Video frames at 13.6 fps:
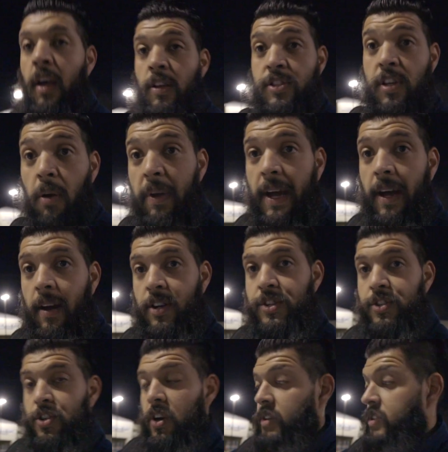So we got our
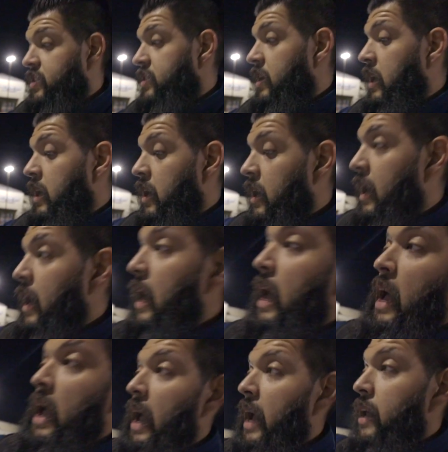shirts
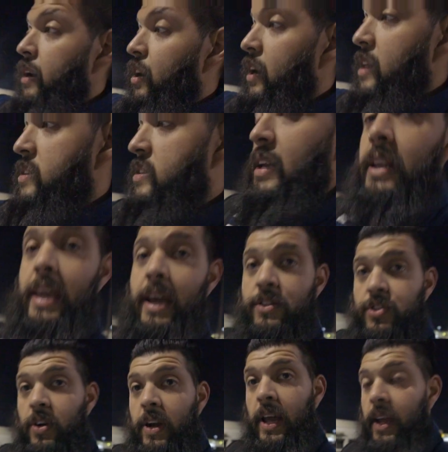and hoodies in
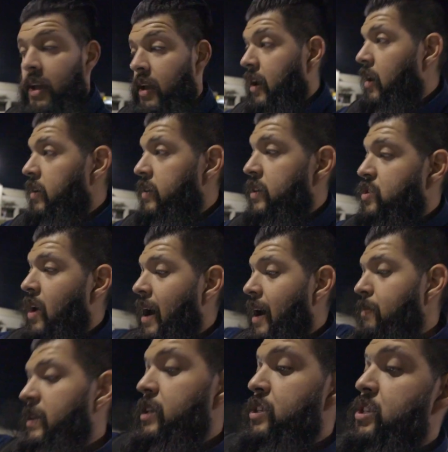yesterday here at the
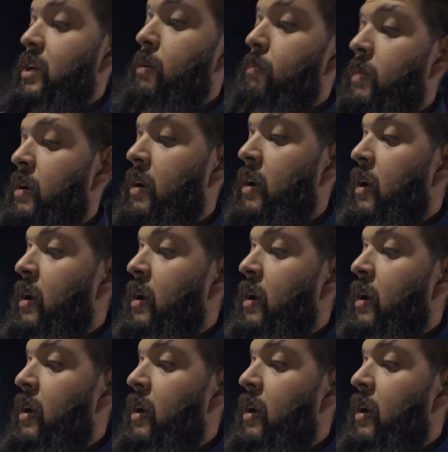tribe at the gym.